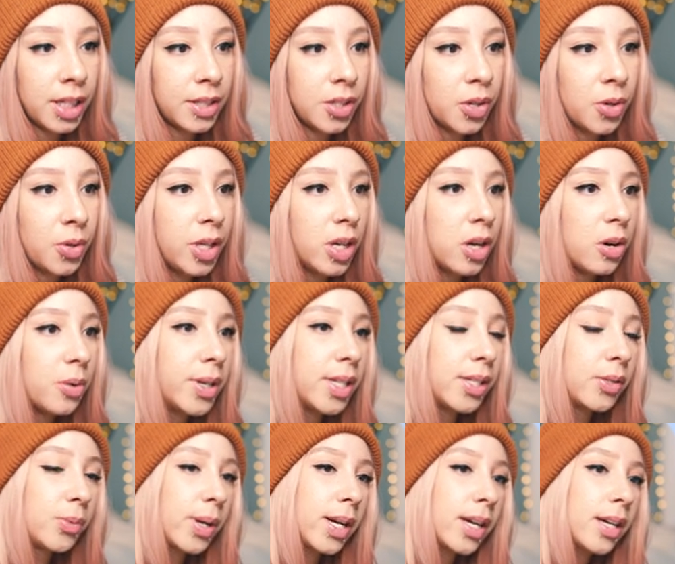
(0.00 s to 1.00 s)
that Tony
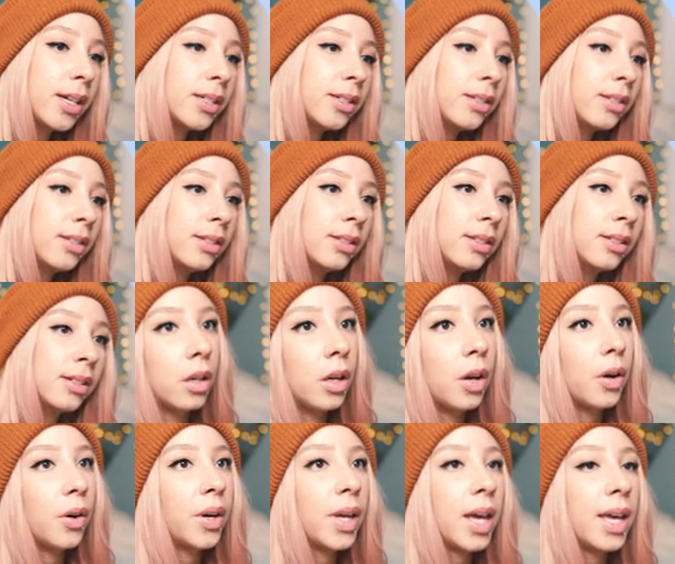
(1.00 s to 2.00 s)
always wears.
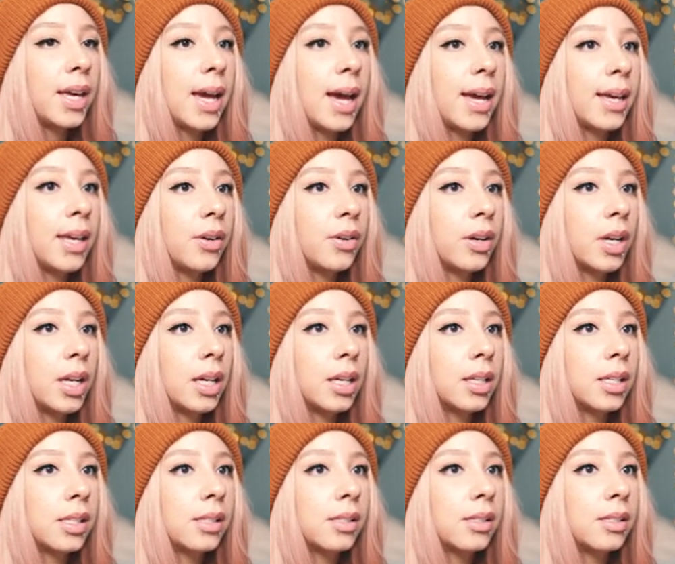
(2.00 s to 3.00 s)
Okay, yeah, here it
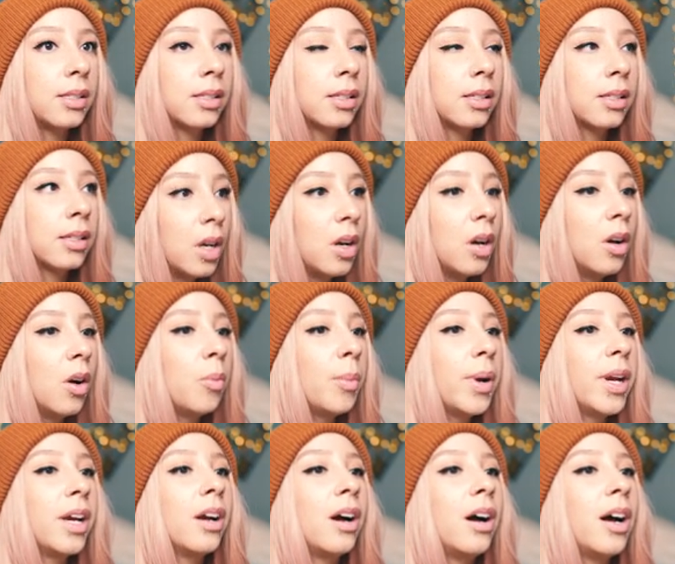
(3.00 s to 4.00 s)
is. Oh
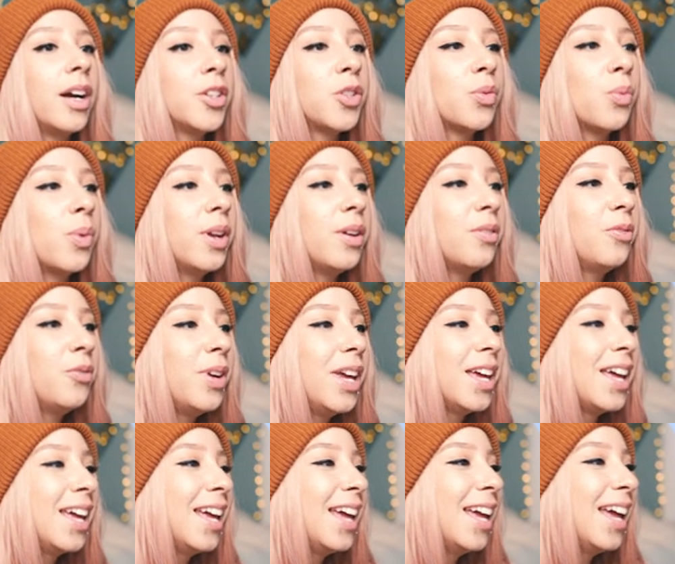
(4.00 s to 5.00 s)
my gosh, what if
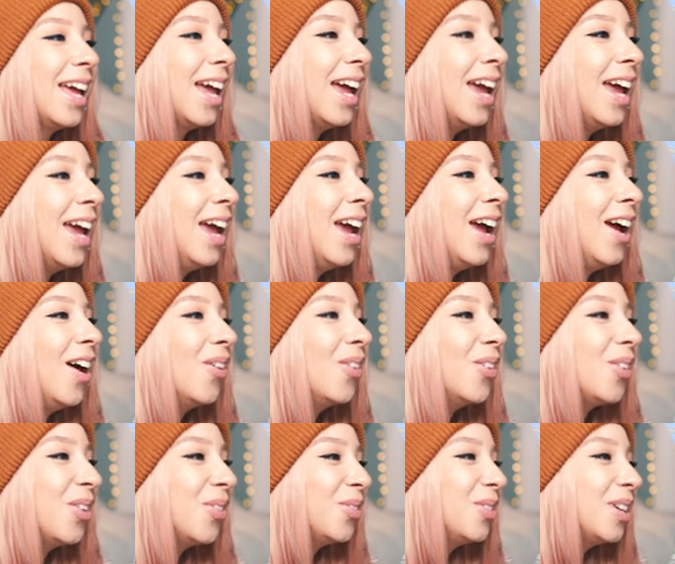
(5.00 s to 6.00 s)
we
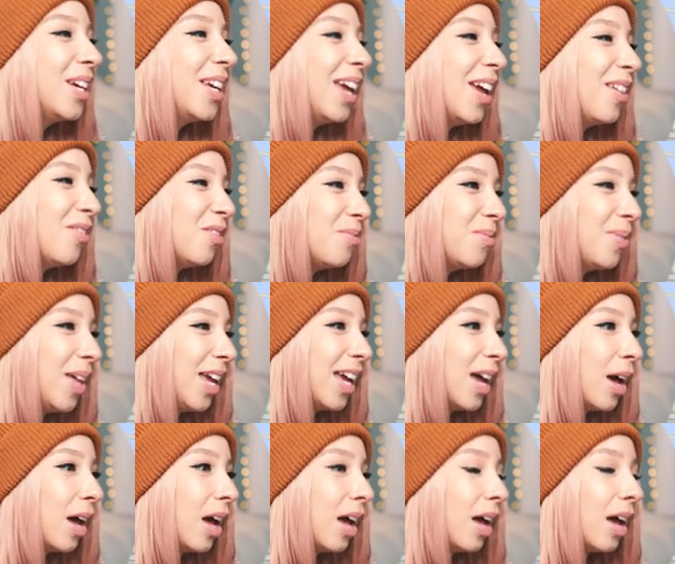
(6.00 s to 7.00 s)
what if we gave him
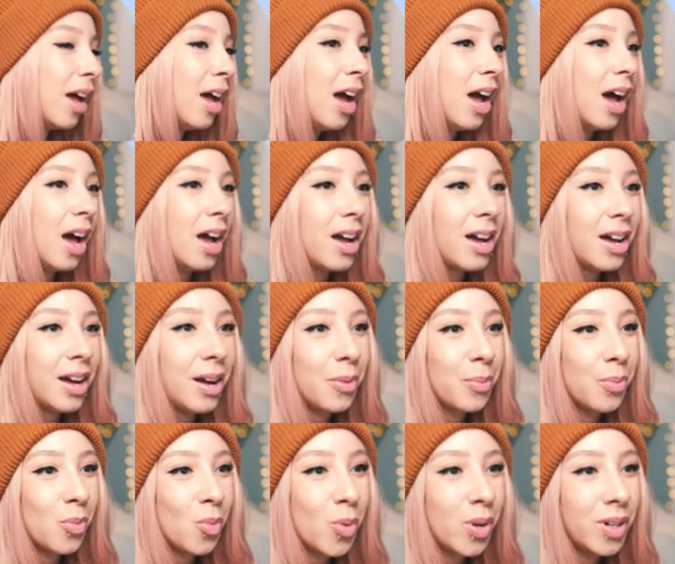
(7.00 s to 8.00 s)
like a
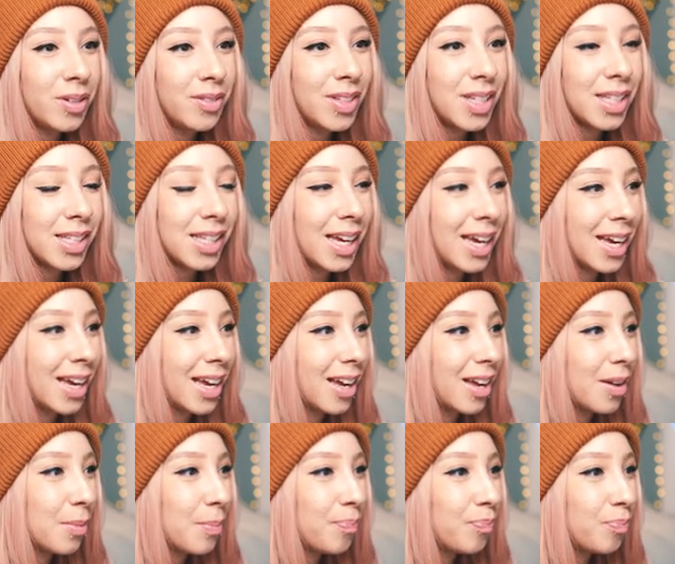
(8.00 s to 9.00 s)
um one of these like
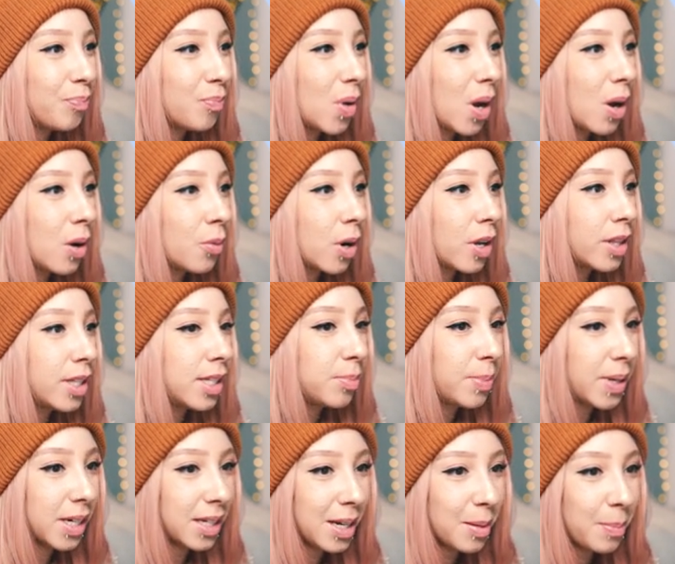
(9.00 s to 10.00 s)
are these
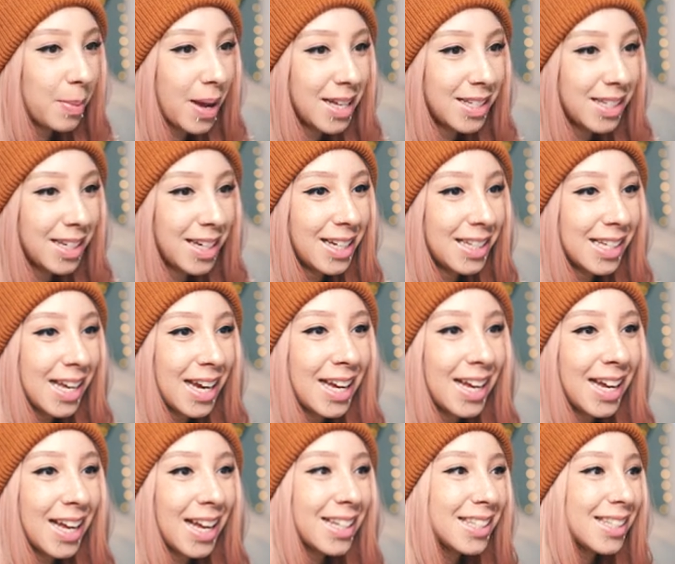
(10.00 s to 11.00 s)
picnic baskets, I
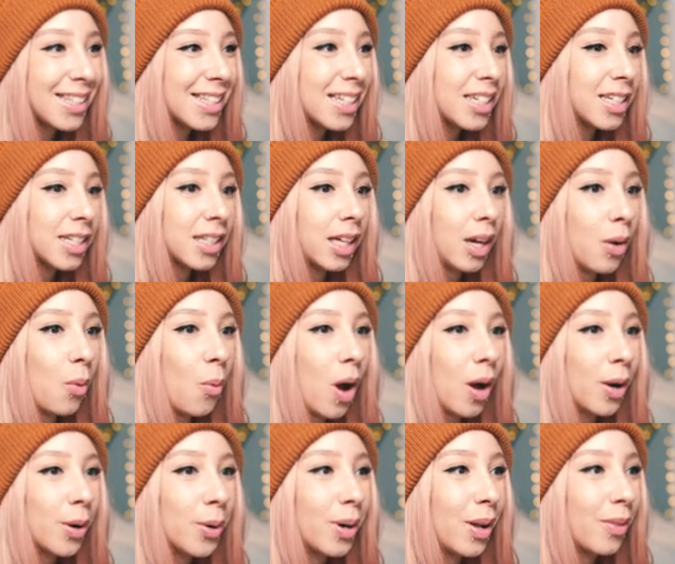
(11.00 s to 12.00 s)
guess, to like
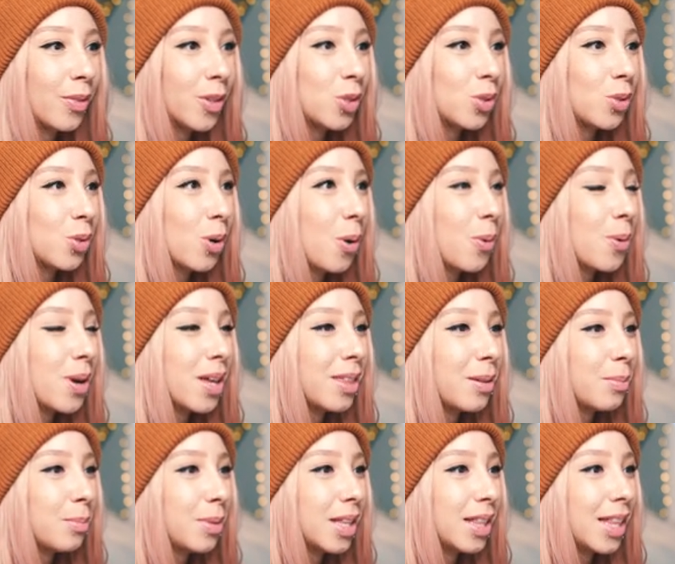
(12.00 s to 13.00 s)
walk around the store
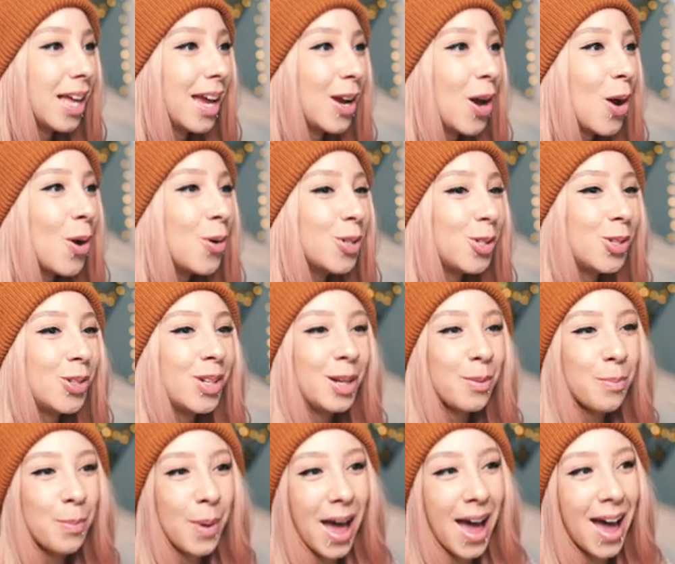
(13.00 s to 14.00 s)
with and be like, oh, do you
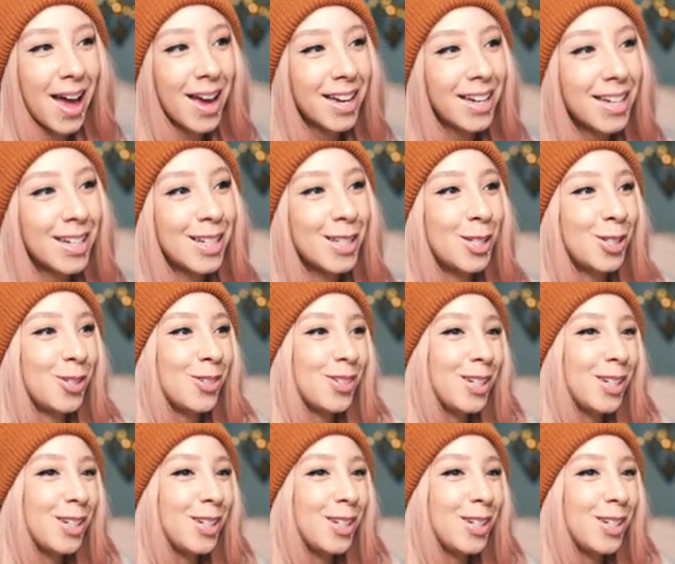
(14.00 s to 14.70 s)
need a bag? Do